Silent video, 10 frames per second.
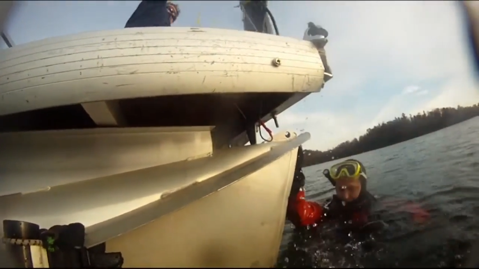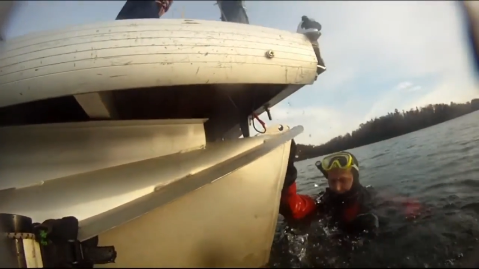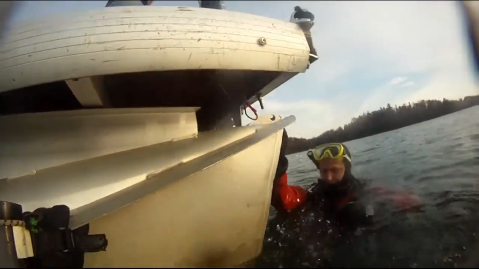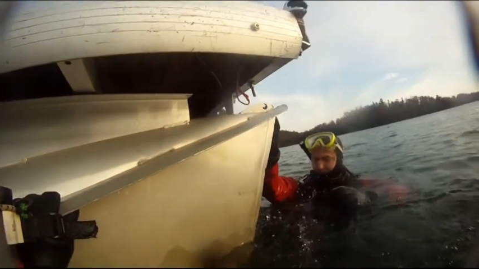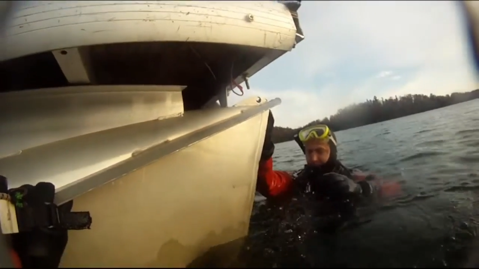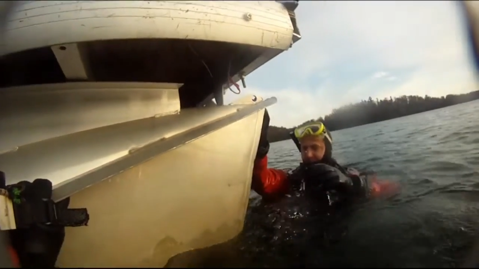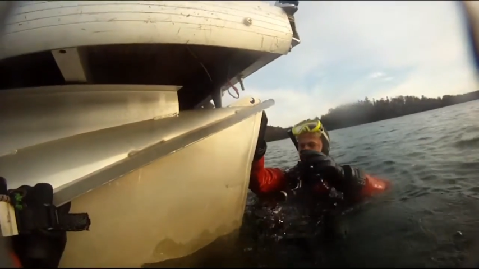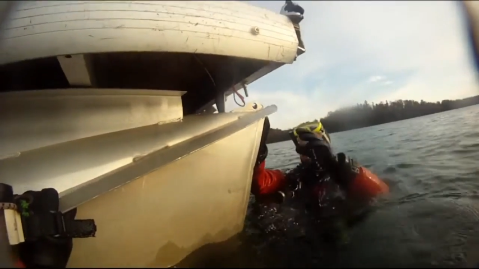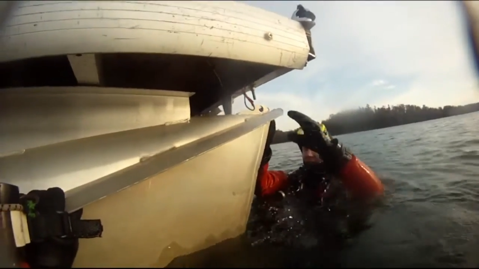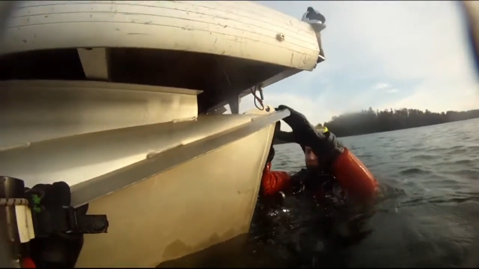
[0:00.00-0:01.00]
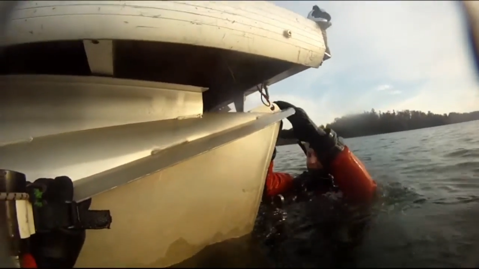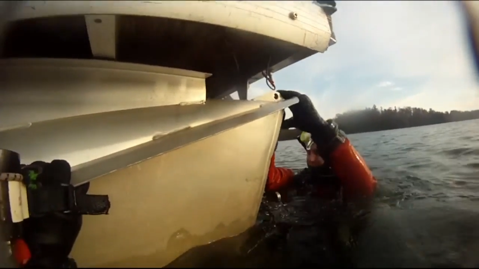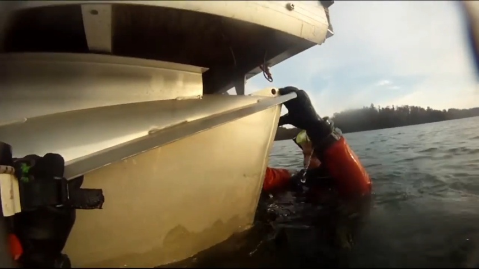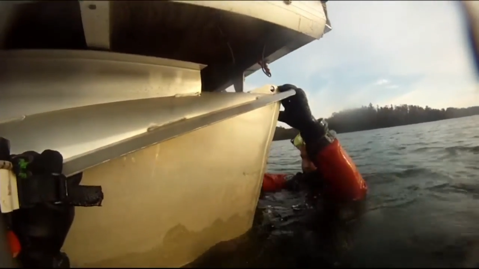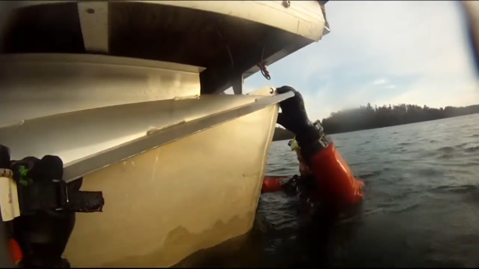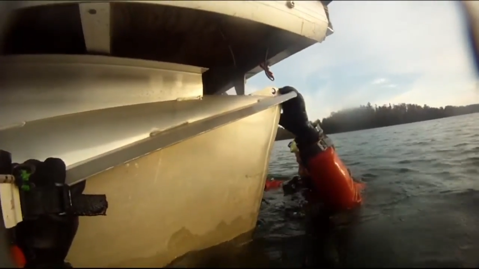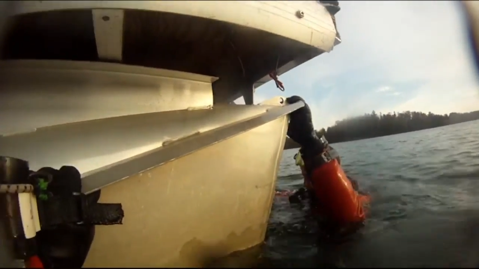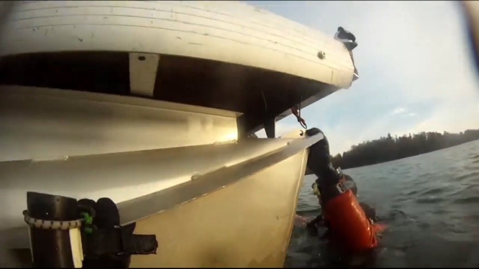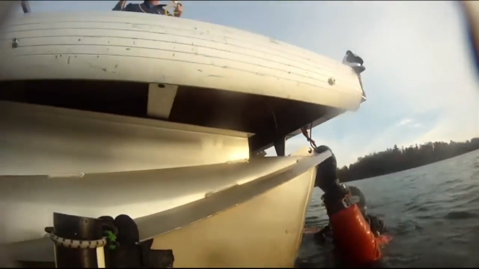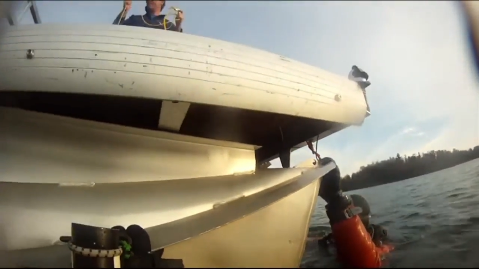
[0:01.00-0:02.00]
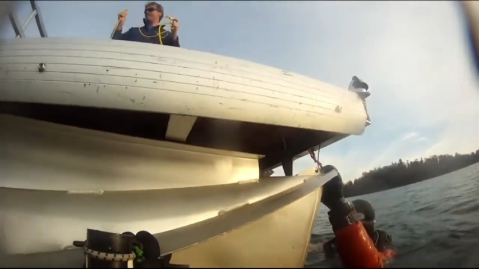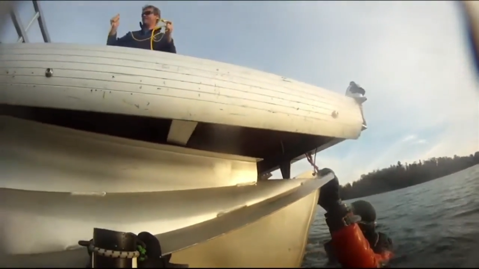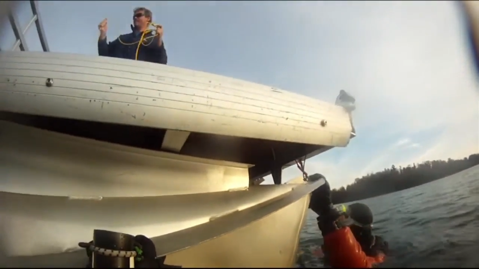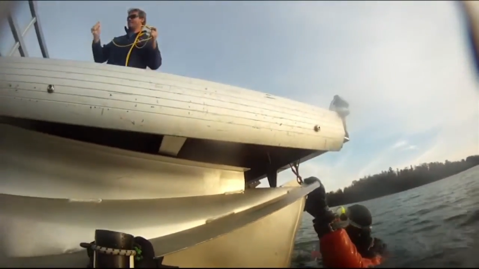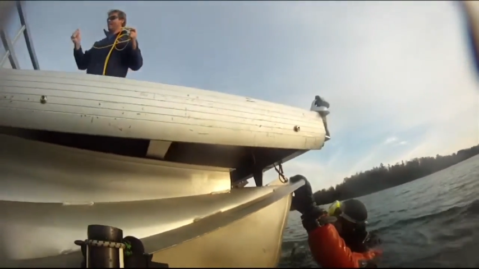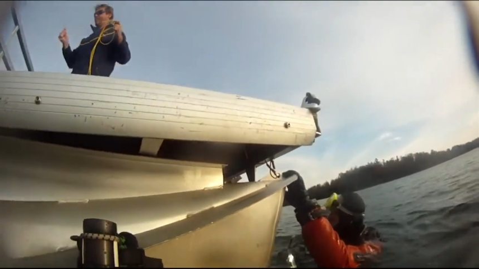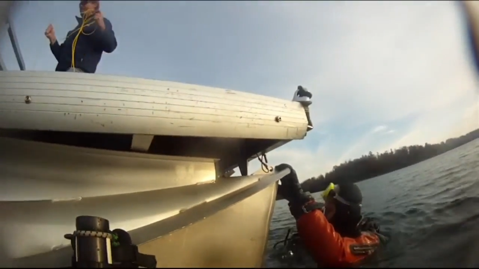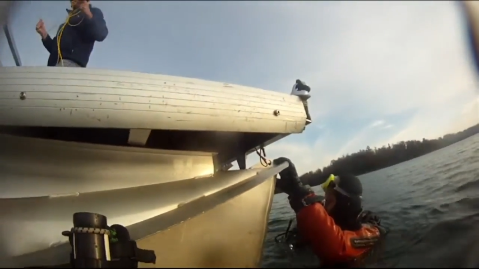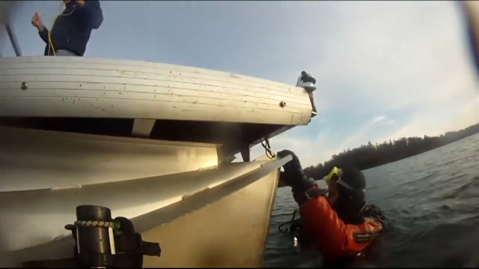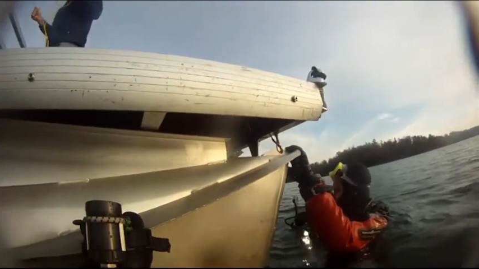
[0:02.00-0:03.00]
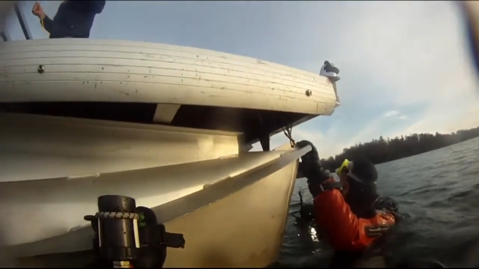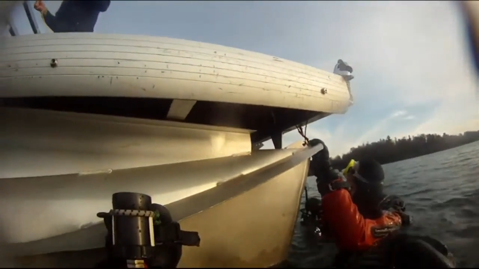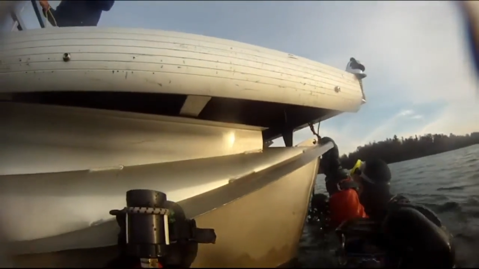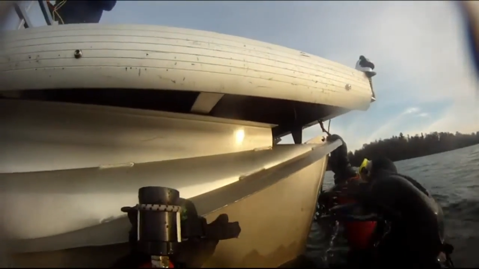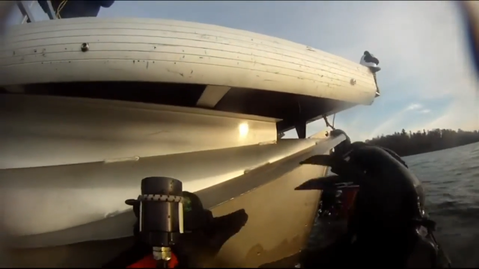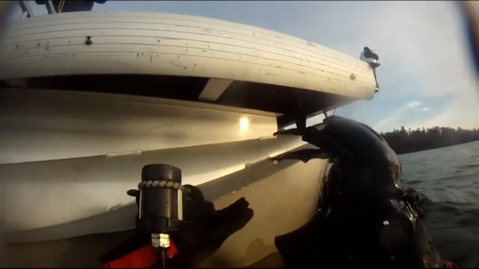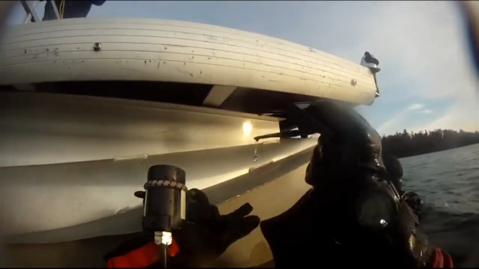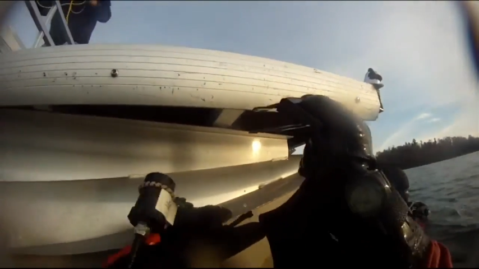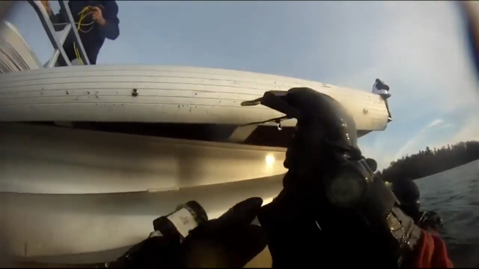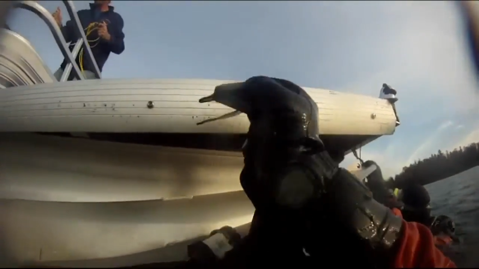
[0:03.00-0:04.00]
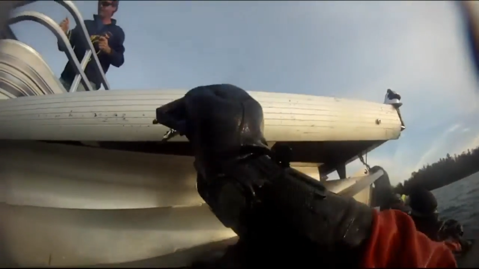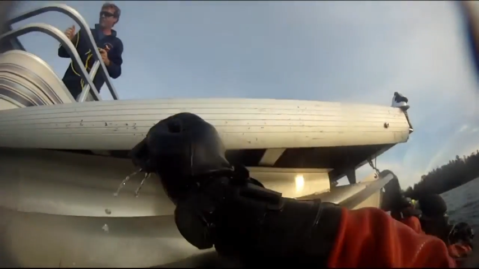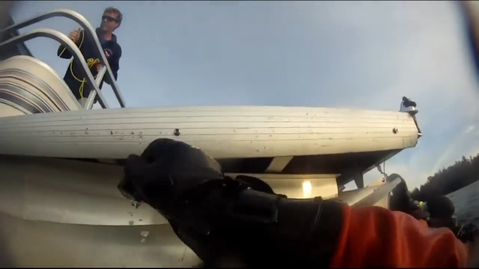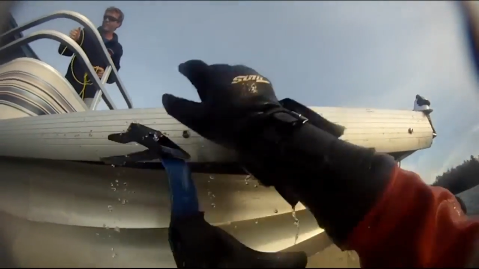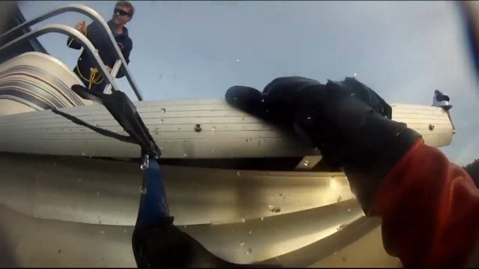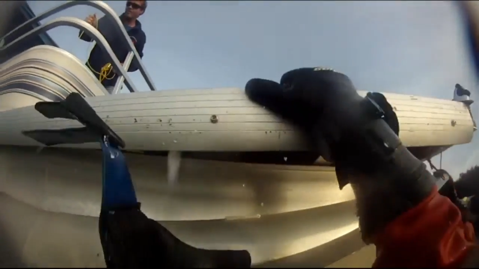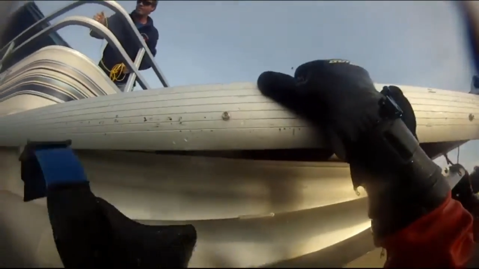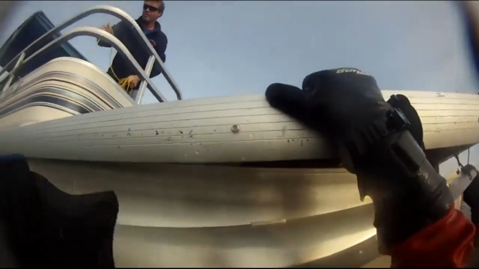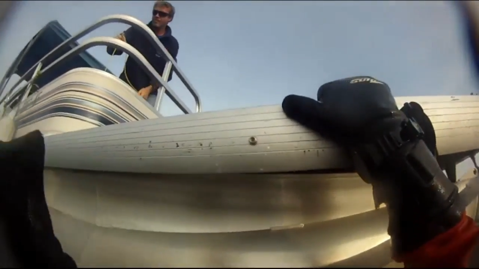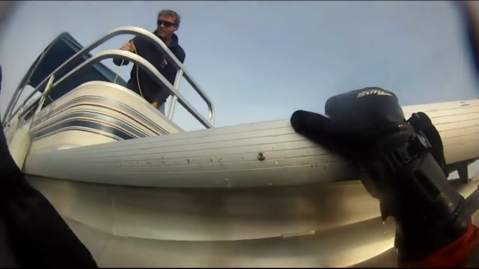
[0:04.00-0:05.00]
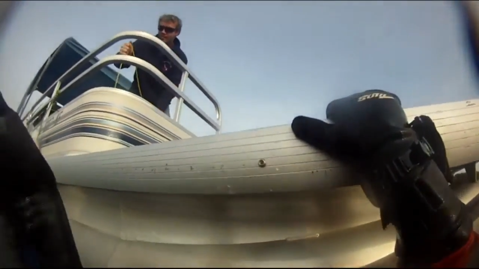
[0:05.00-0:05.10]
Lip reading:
Nobody's mouth can be seen.